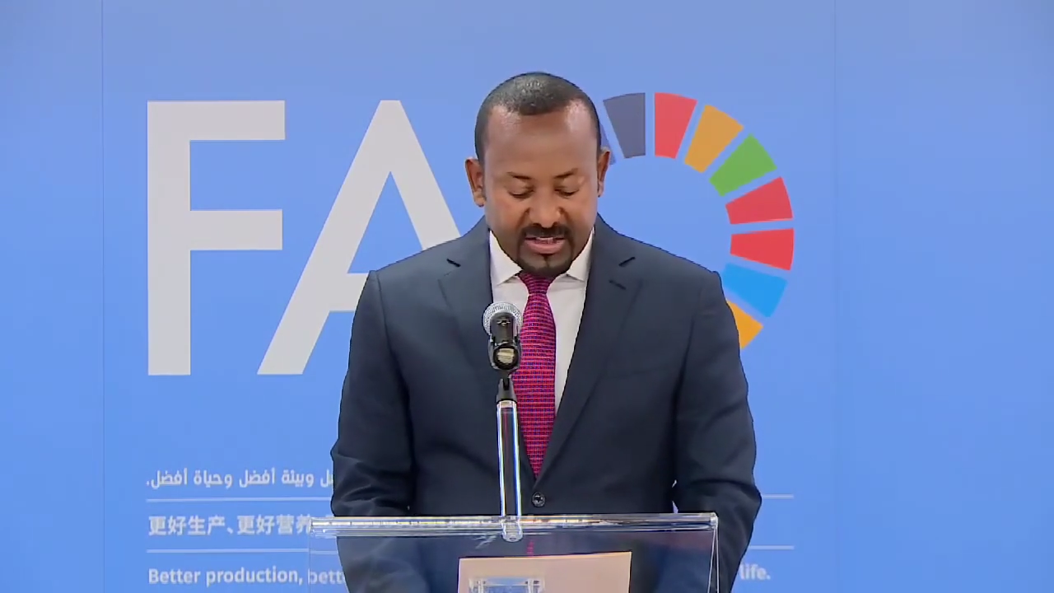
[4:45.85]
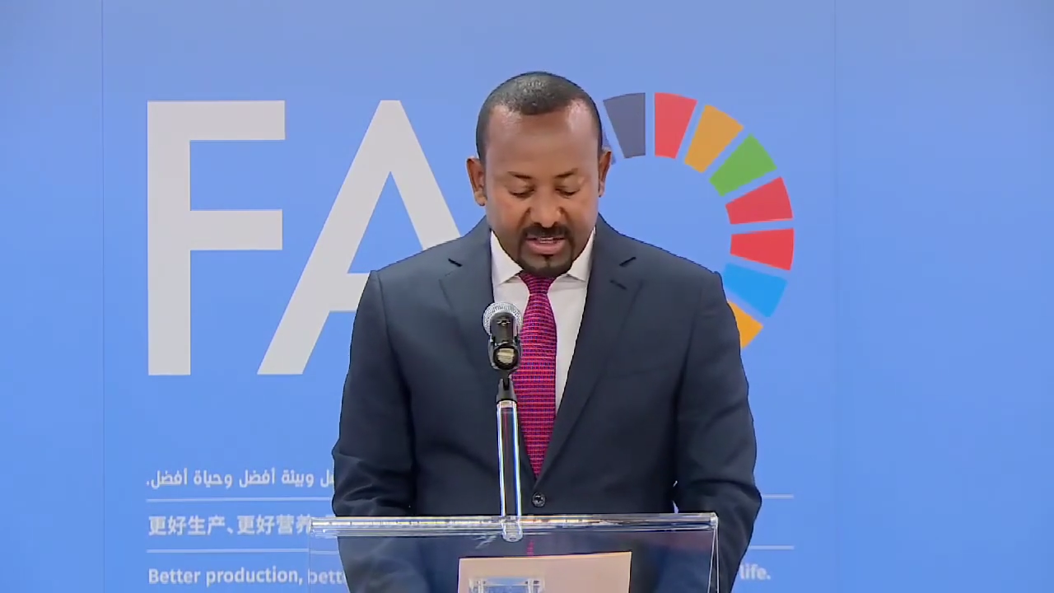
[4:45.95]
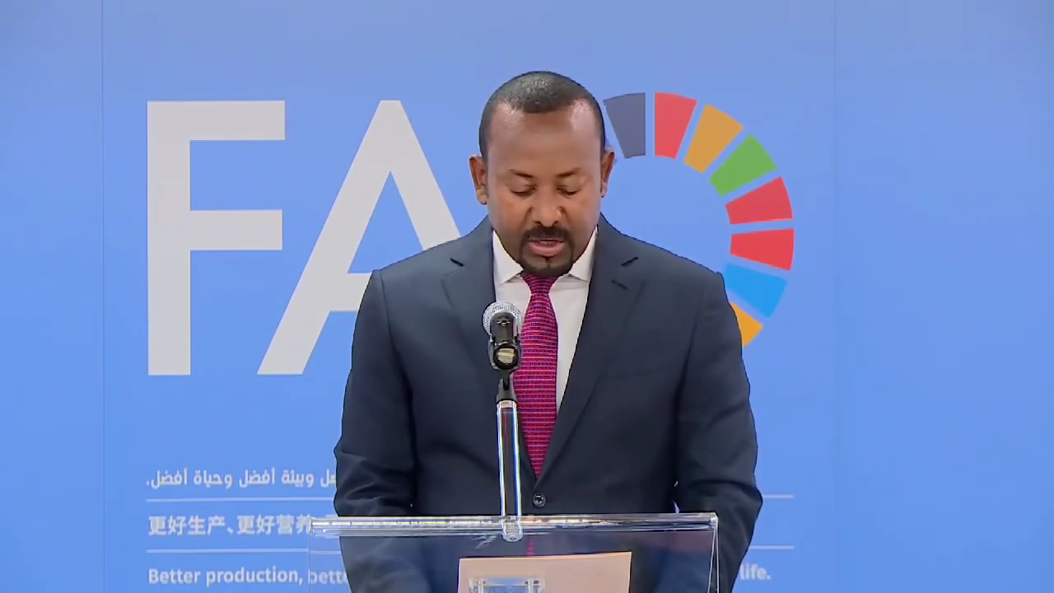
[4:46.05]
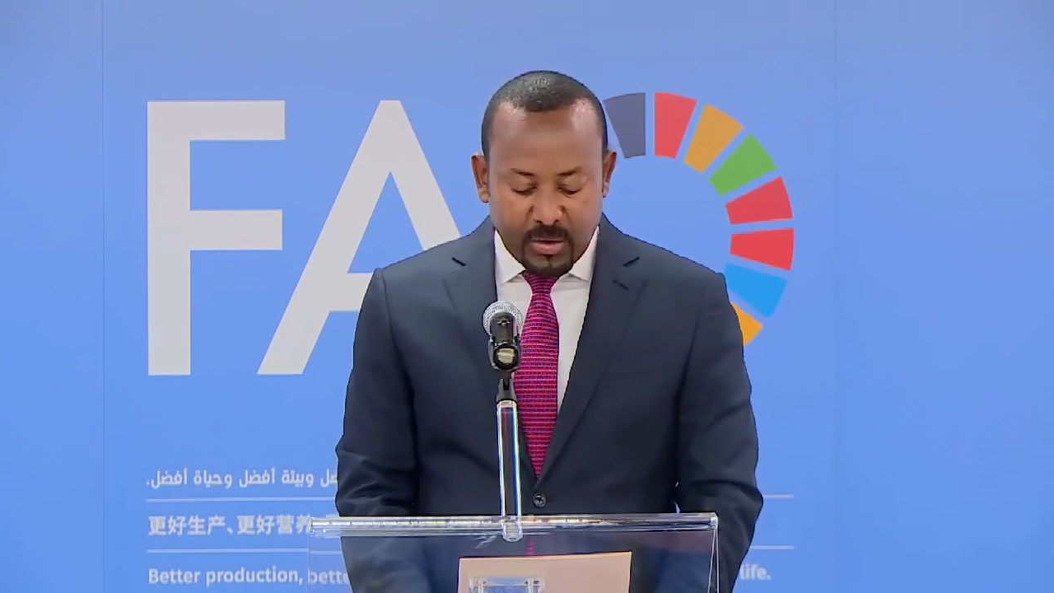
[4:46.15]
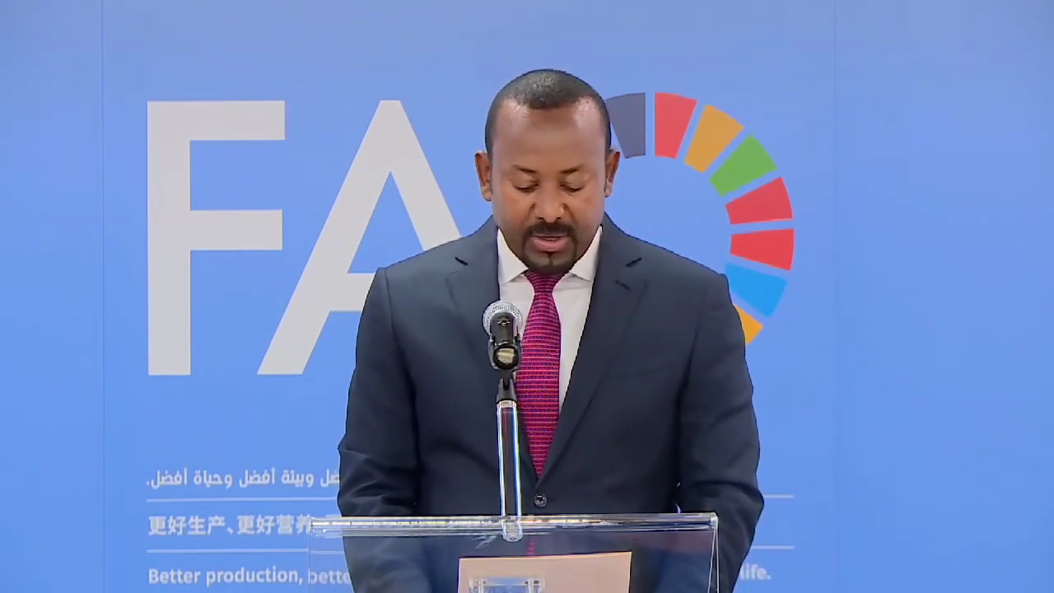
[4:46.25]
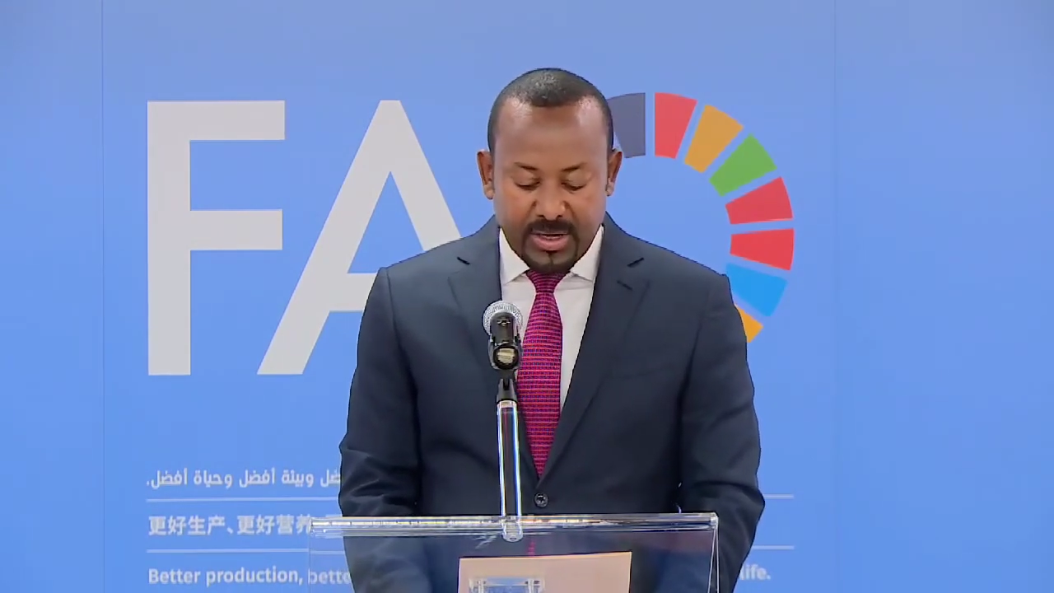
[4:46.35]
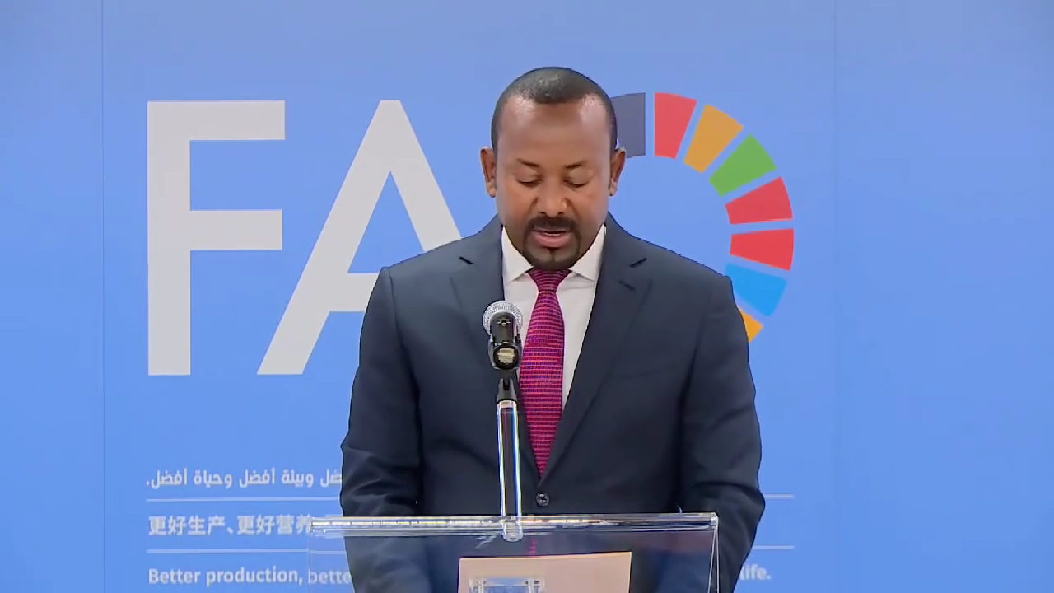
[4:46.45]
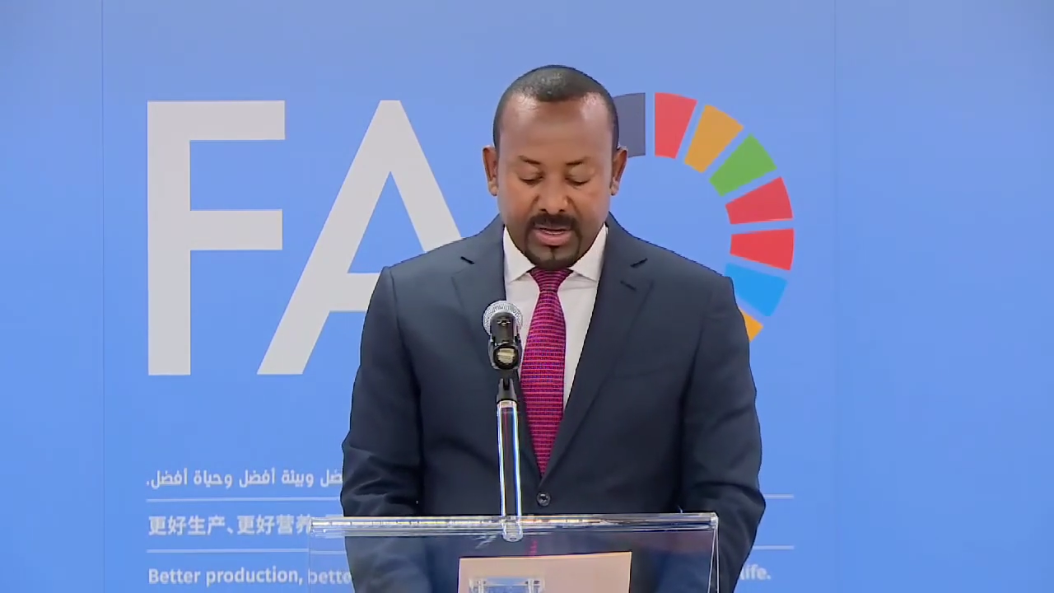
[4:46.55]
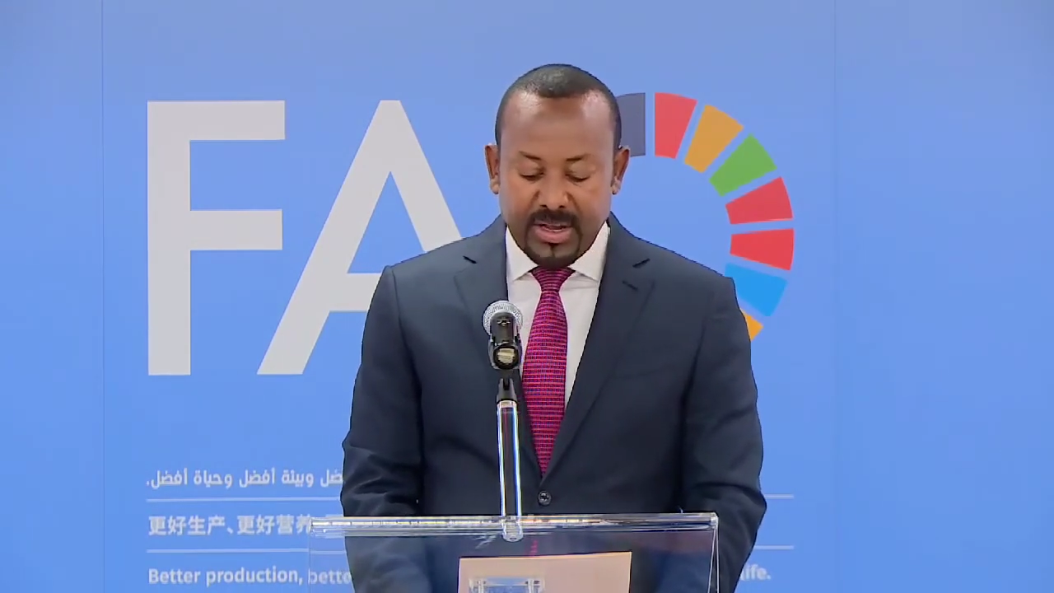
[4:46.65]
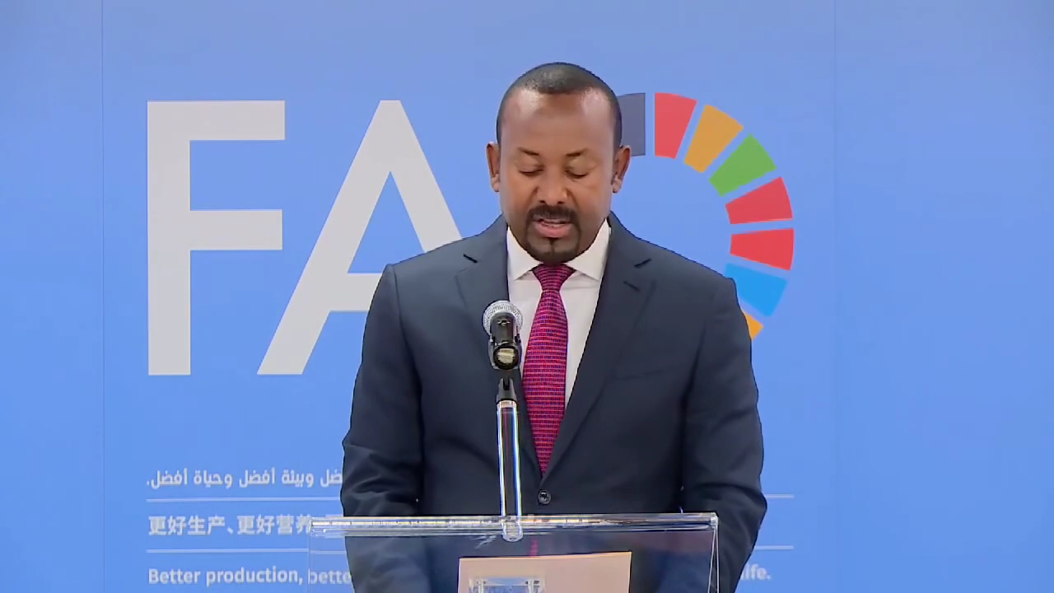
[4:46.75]

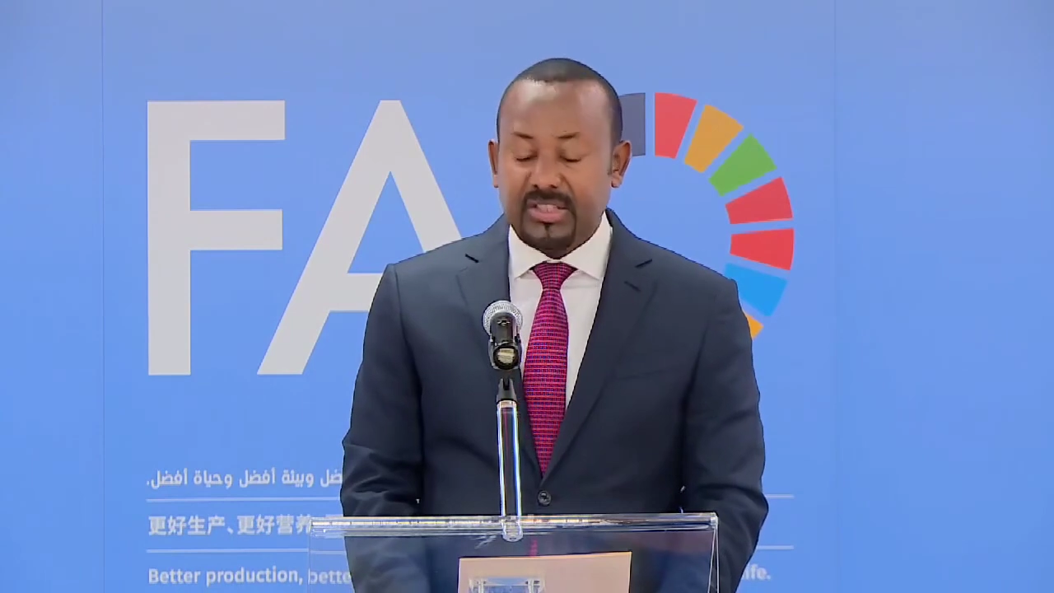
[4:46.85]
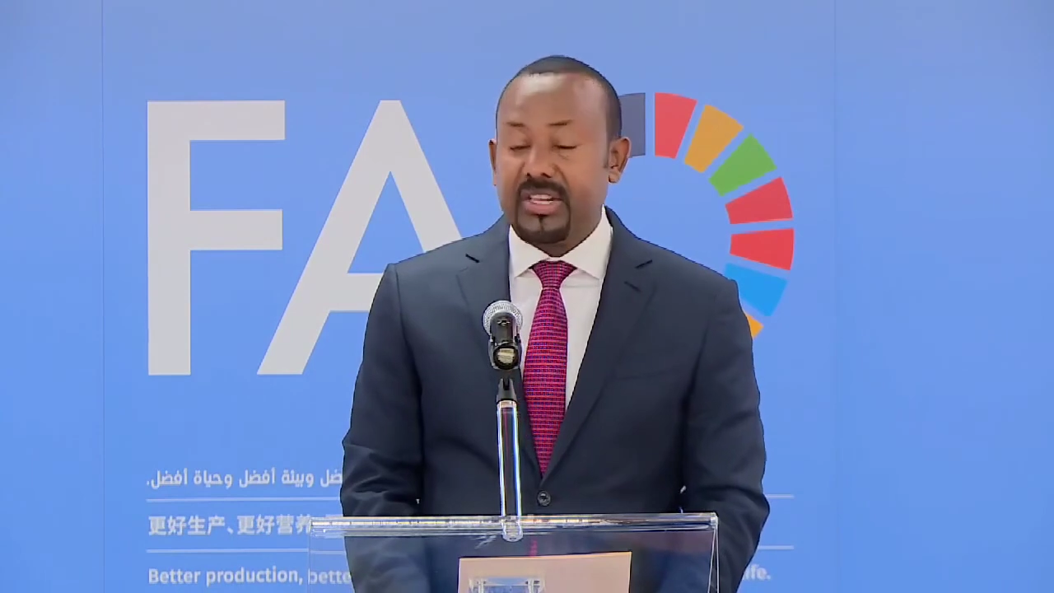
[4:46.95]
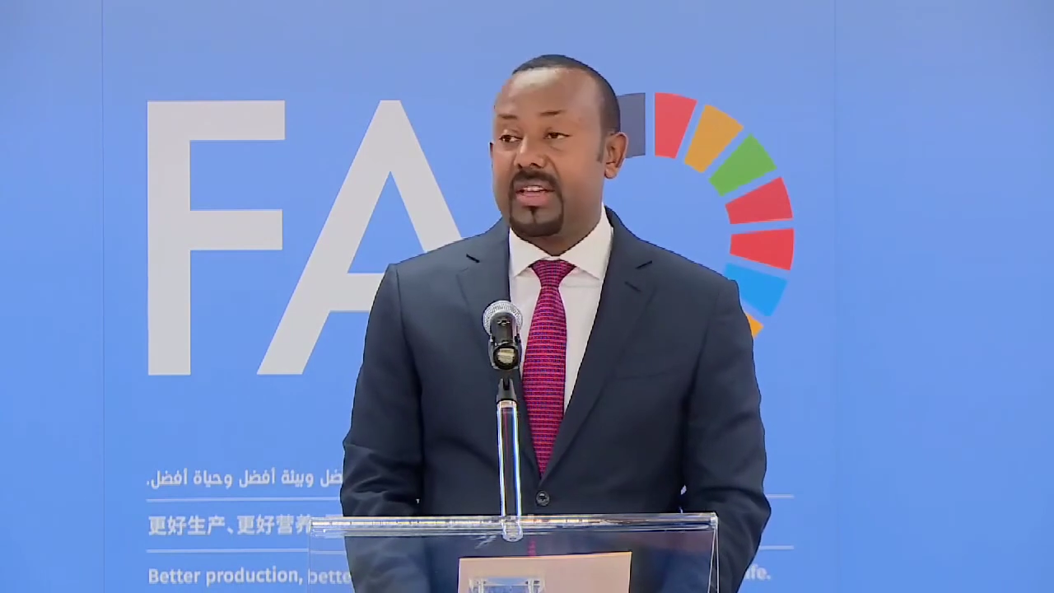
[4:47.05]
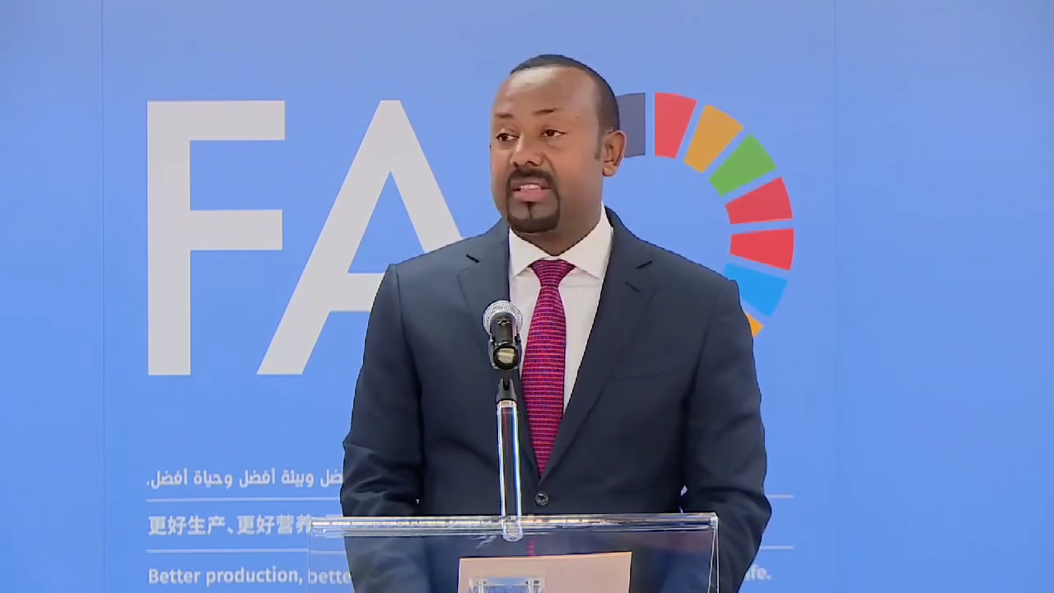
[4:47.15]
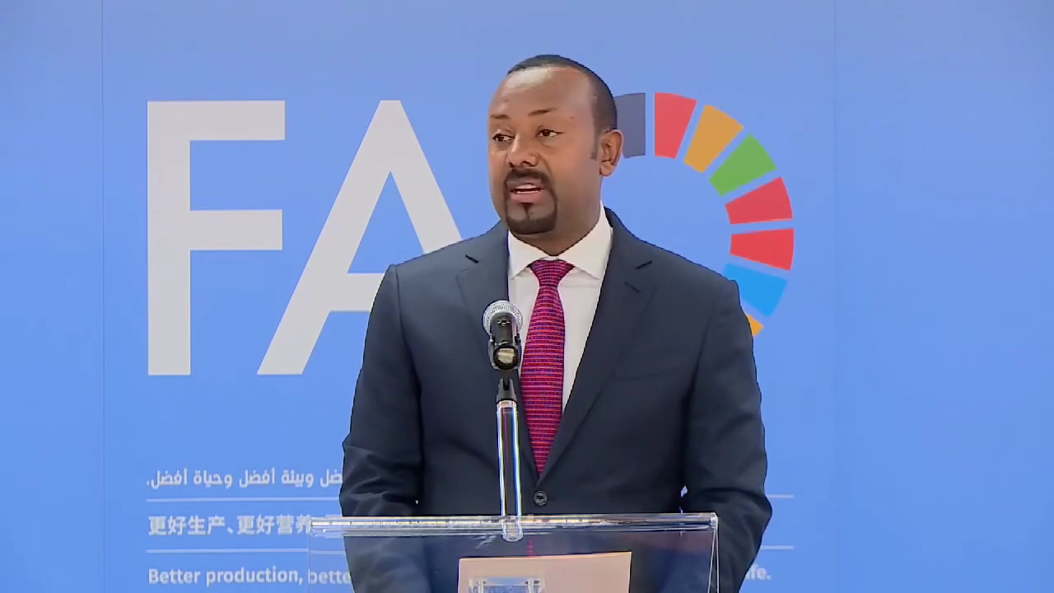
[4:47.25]
including sector